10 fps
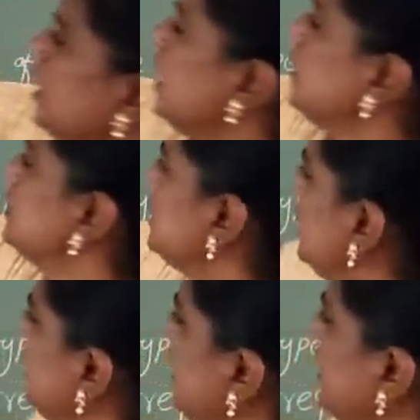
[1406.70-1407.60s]
x
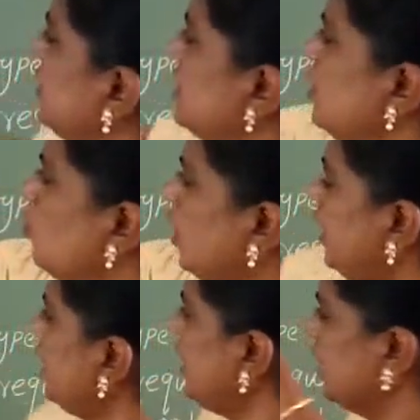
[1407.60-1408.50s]
increasing,
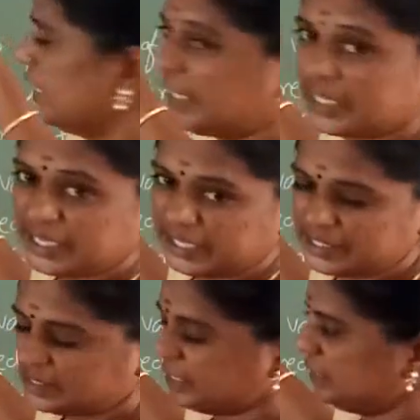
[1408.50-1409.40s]
y
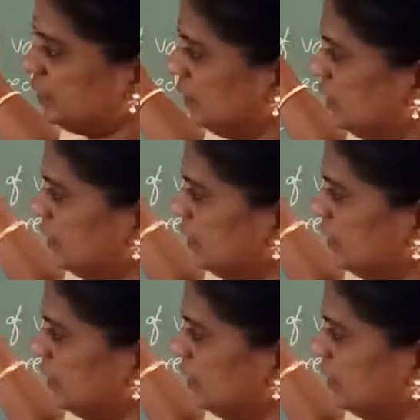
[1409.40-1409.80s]
decreasing.